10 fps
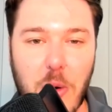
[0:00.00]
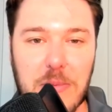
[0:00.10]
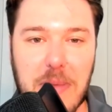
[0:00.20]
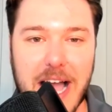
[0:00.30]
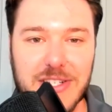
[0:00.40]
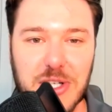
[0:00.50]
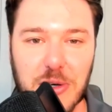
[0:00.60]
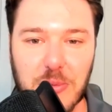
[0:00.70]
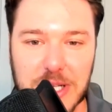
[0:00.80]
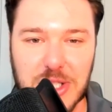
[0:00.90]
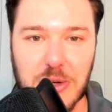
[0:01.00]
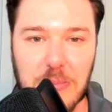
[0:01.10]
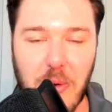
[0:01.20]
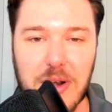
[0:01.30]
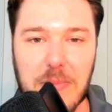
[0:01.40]
going back to your original
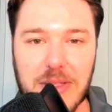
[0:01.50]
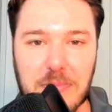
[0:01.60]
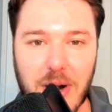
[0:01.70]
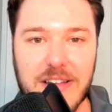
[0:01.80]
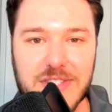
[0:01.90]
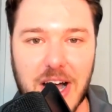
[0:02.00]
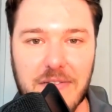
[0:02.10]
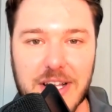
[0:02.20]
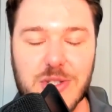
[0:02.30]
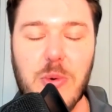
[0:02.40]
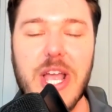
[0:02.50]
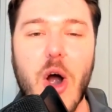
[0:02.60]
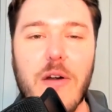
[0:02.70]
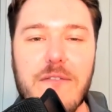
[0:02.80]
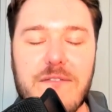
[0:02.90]
point about the Braves offense. We
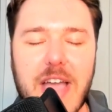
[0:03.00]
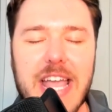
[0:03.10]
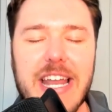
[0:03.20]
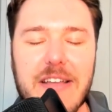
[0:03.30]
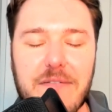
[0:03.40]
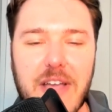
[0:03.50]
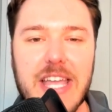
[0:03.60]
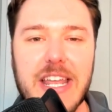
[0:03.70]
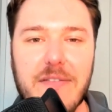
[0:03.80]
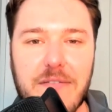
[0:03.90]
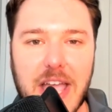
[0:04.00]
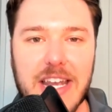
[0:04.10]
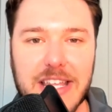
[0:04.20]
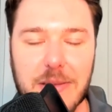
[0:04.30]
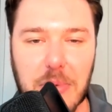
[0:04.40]
are fading
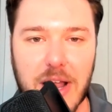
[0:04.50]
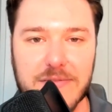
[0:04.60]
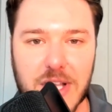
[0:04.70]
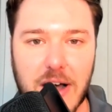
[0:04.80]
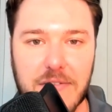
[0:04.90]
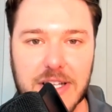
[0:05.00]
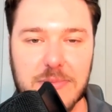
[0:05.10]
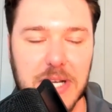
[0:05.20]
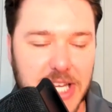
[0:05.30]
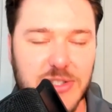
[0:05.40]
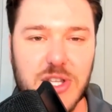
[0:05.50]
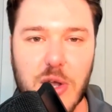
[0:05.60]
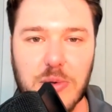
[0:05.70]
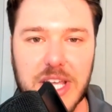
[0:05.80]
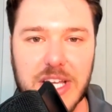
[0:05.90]
the Braves offense. But here's the
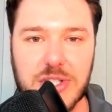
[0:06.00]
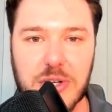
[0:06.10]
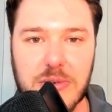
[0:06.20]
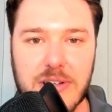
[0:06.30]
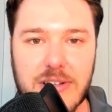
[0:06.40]
only issue.